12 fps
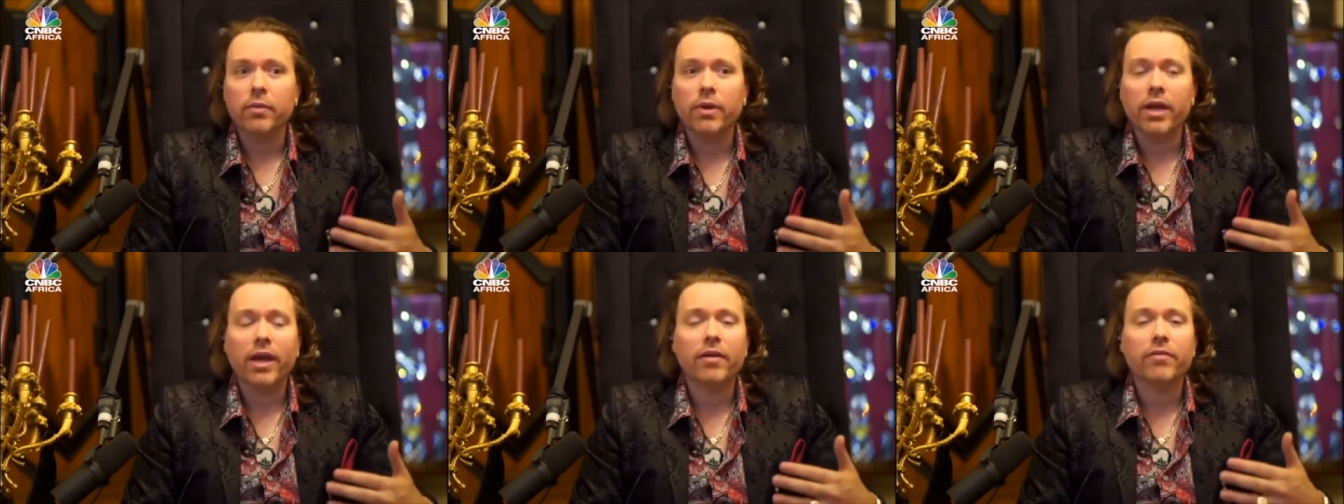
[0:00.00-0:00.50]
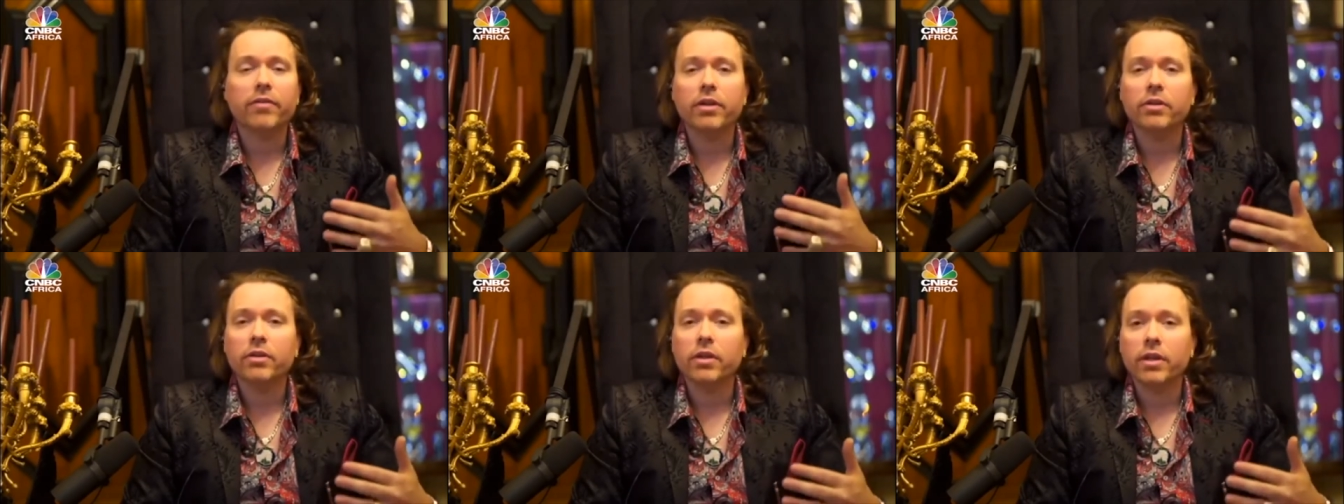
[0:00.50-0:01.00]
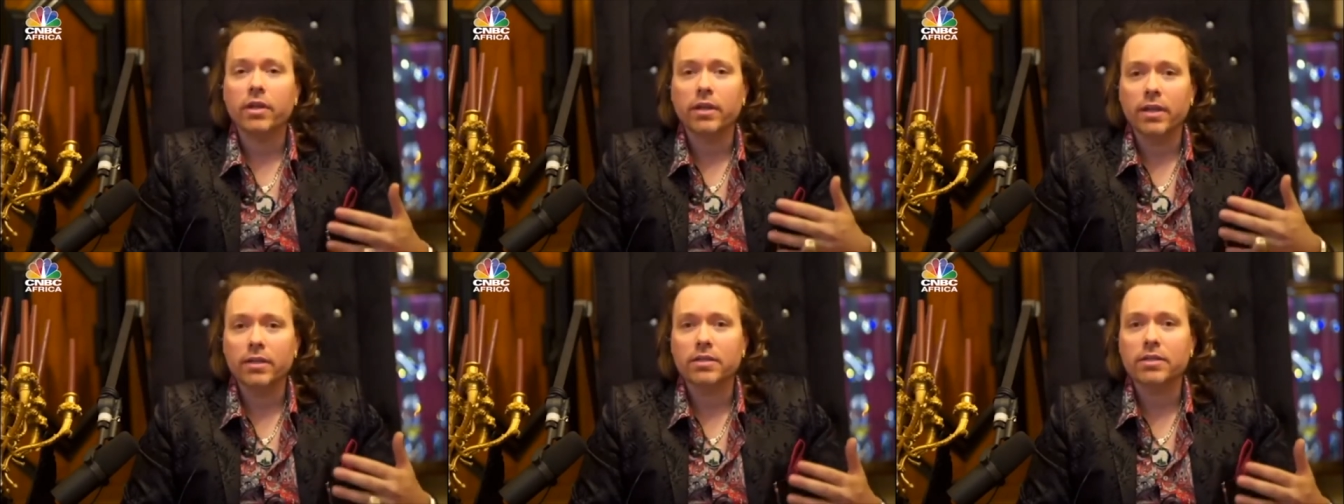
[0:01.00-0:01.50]
and we have nearly
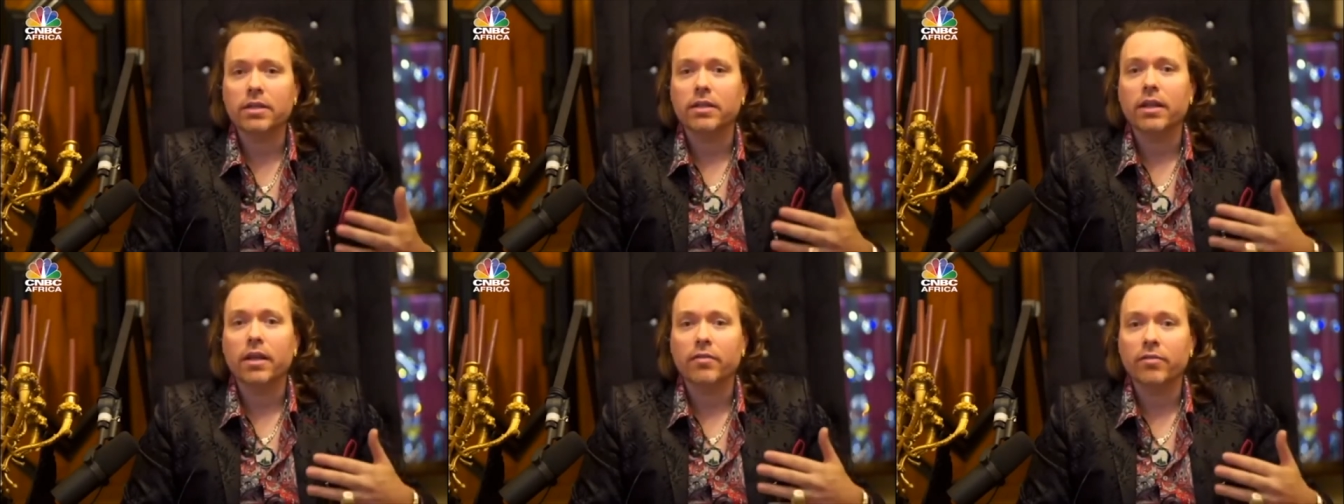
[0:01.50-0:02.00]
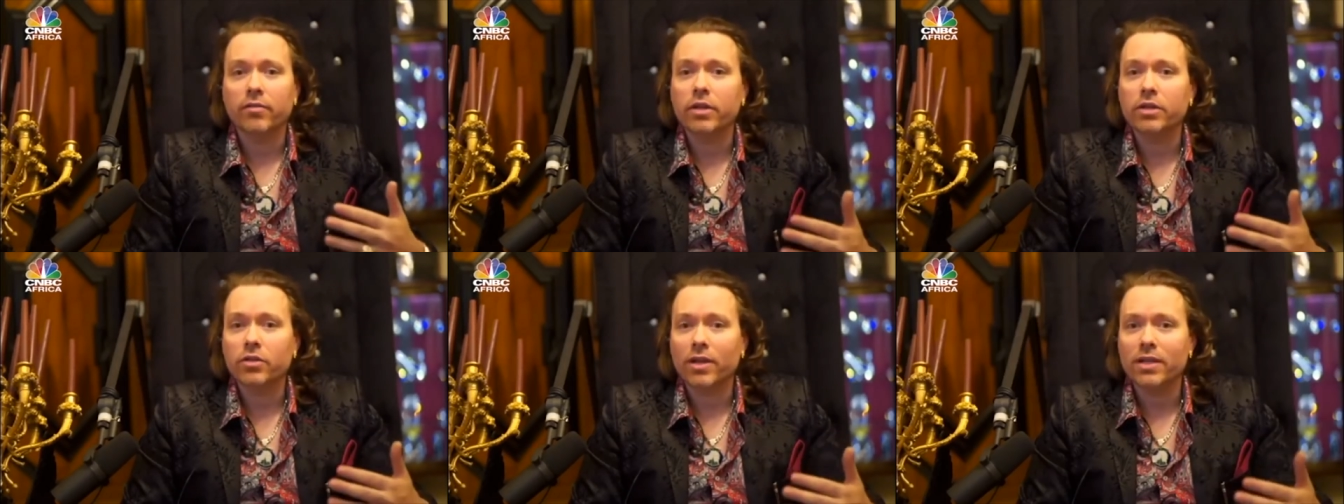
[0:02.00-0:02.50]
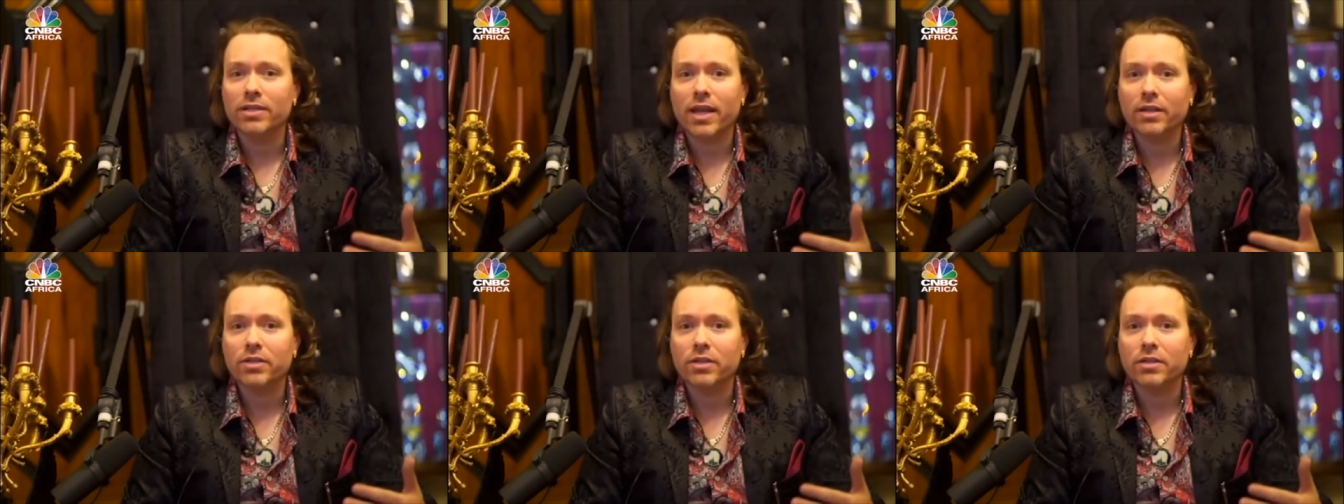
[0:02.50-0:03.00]
instant and free
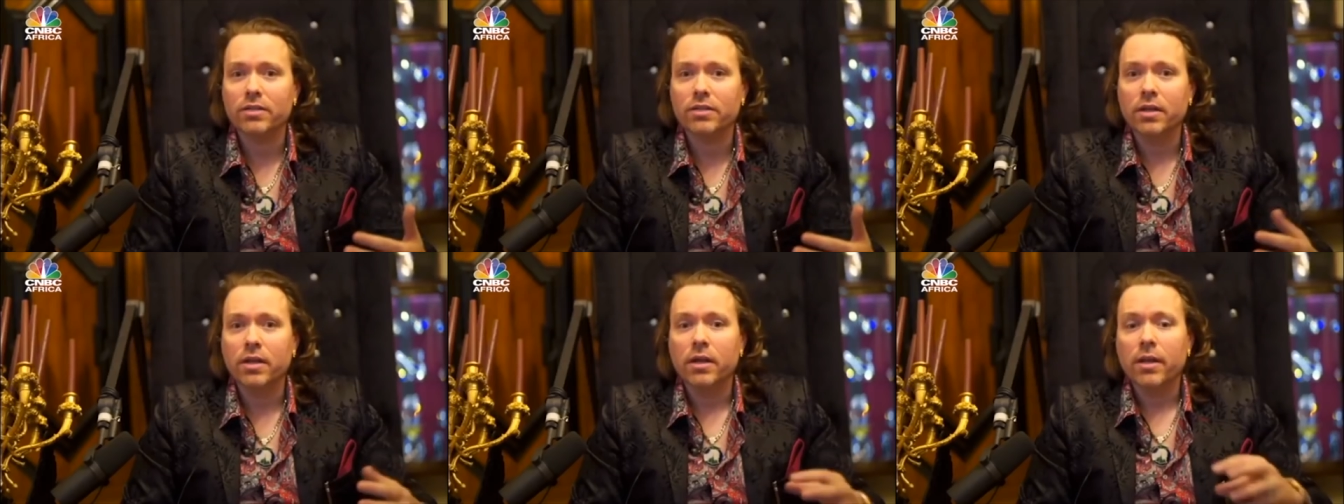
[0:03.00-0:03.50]
transactions